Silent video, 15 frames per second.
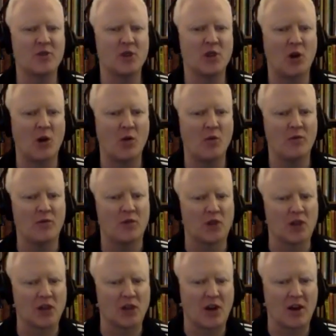feel
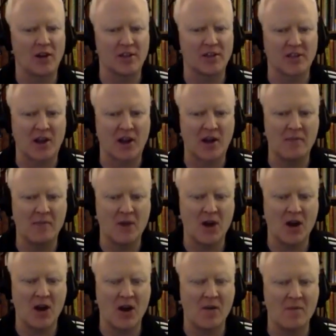hopeful a lot of the time.
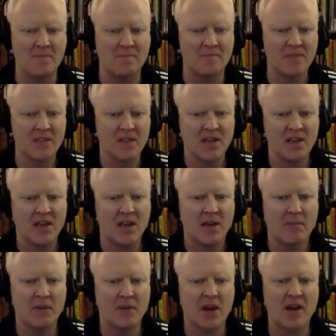
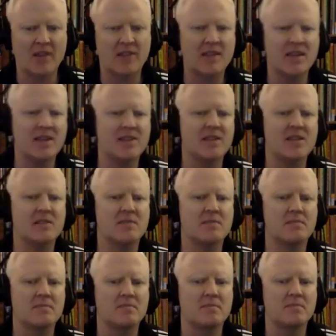But I think that
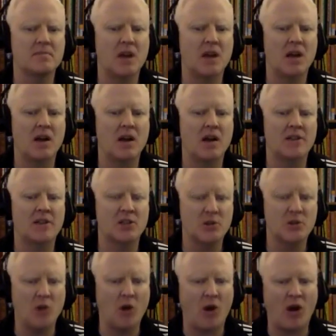
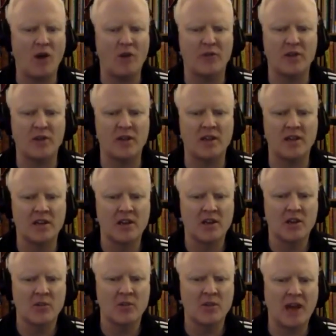too often
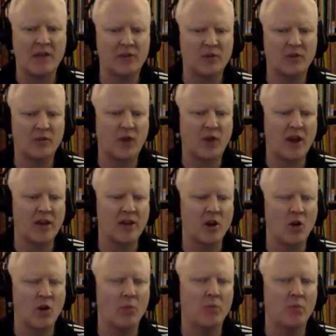we have to find
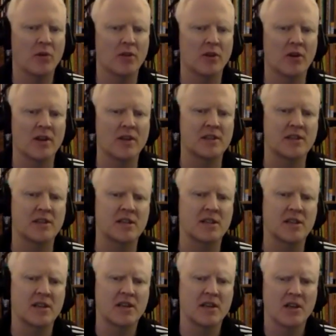hope where there isn't.
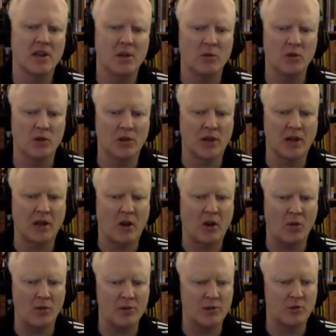We're like
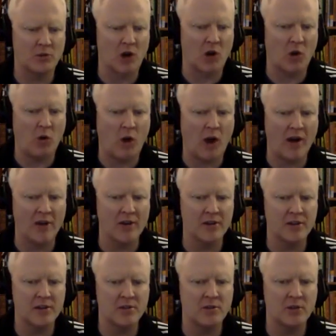almost required
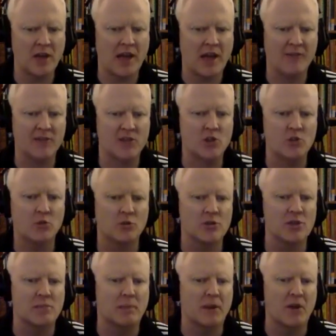to like have school
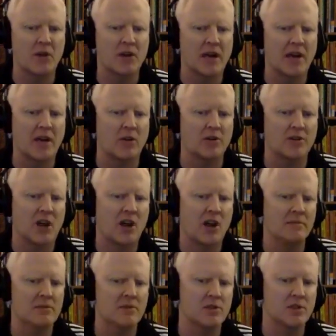spirit at all
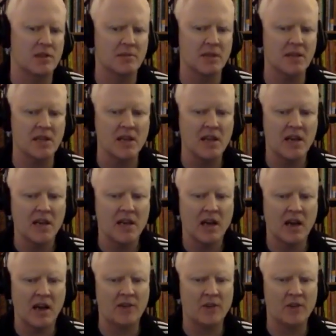times or something.
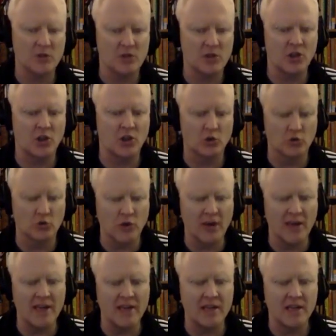And I think there's a
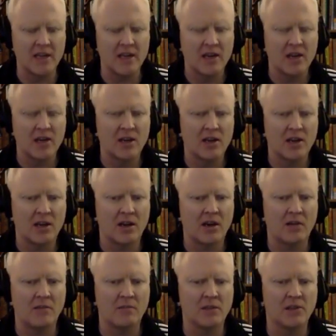great
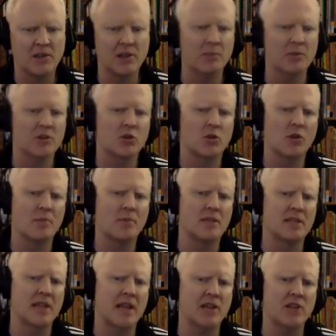liberatory
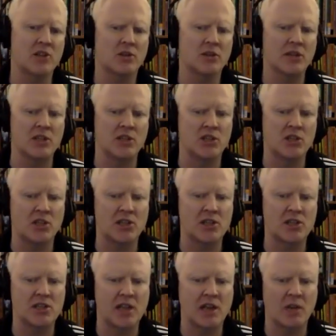potential in
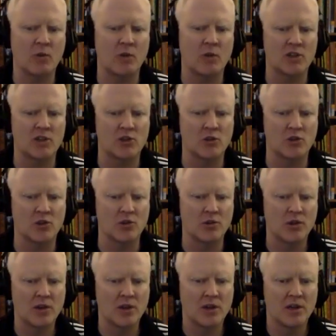just saying what's true,
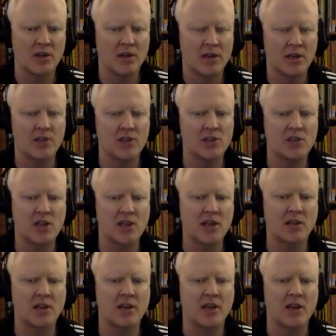in just saying
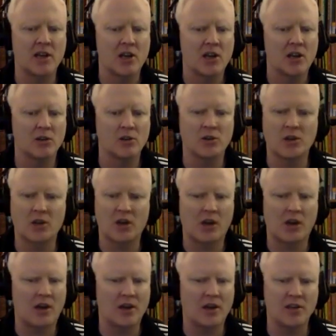like, look,
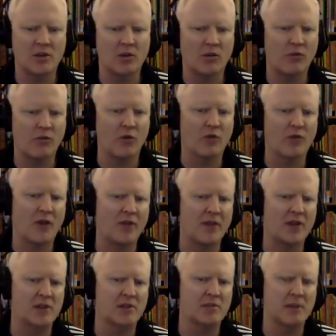4 or 5
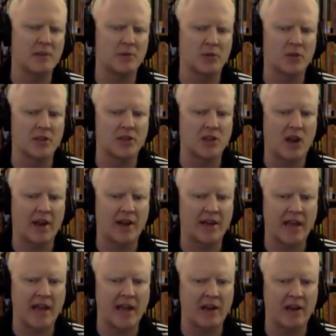thousand people are going to die in
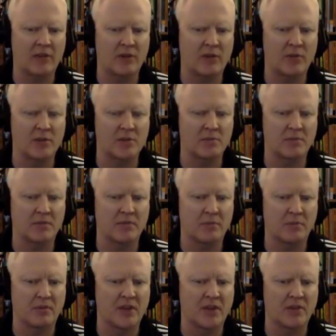Canada from this
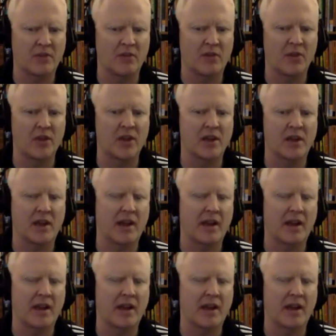preventable thing